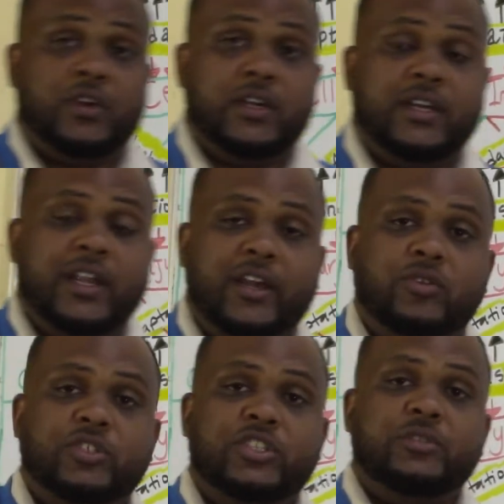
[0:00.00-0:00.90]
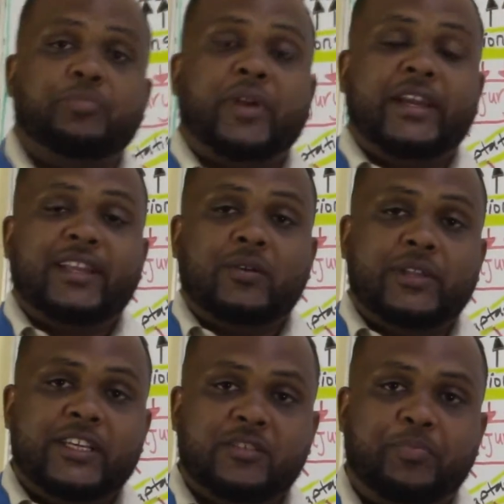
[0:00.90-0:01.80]
glycogen, break down
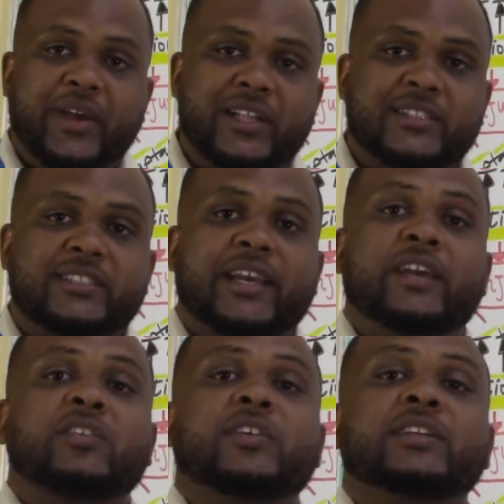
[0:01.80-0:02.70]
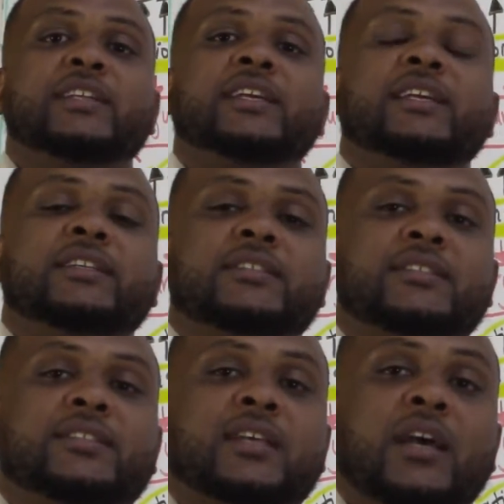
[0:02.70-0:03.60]
these belts and
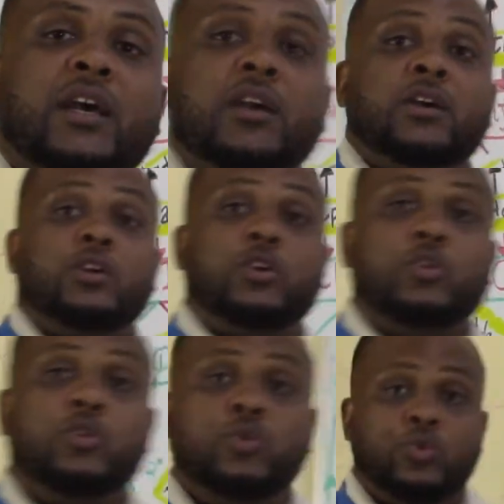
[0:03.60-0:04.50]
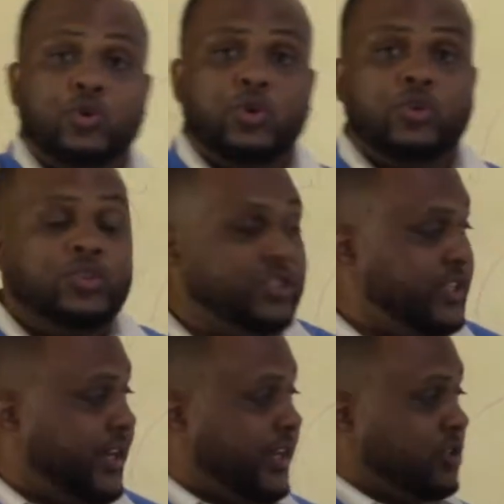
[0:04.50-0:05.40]
release glucose
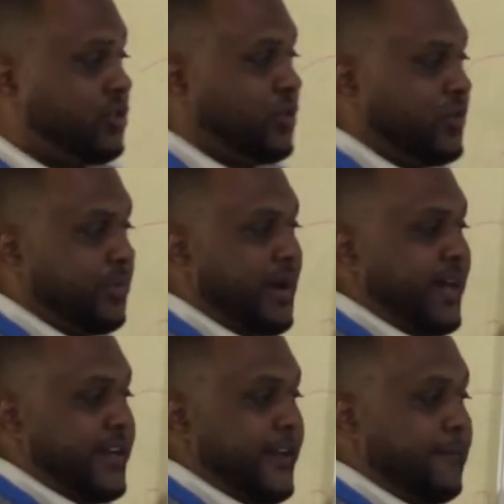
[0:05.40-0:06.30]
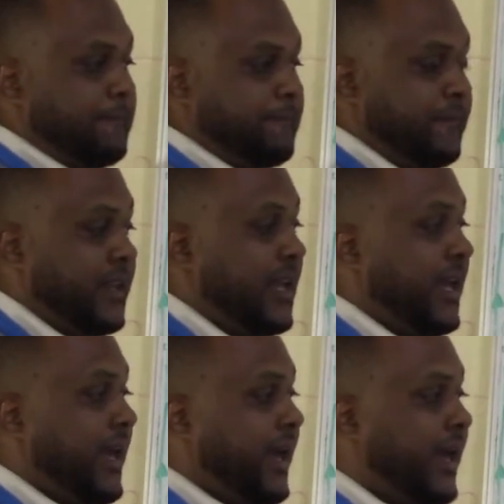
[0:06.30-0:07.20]
into the body,
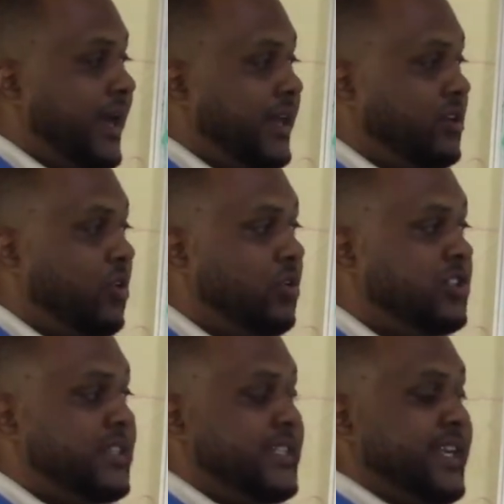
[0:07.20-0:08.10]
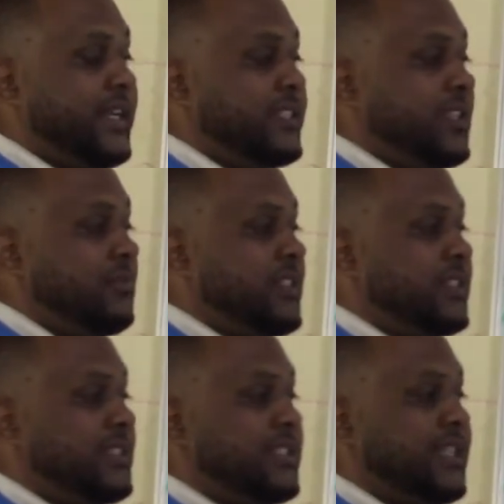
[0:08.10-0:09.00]
and cause the skeletal
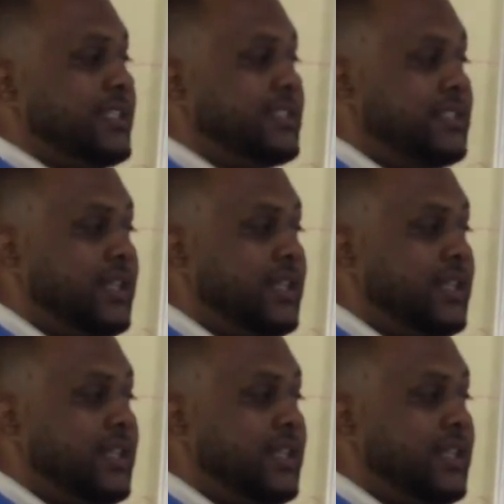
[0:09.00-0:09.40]
muscle cells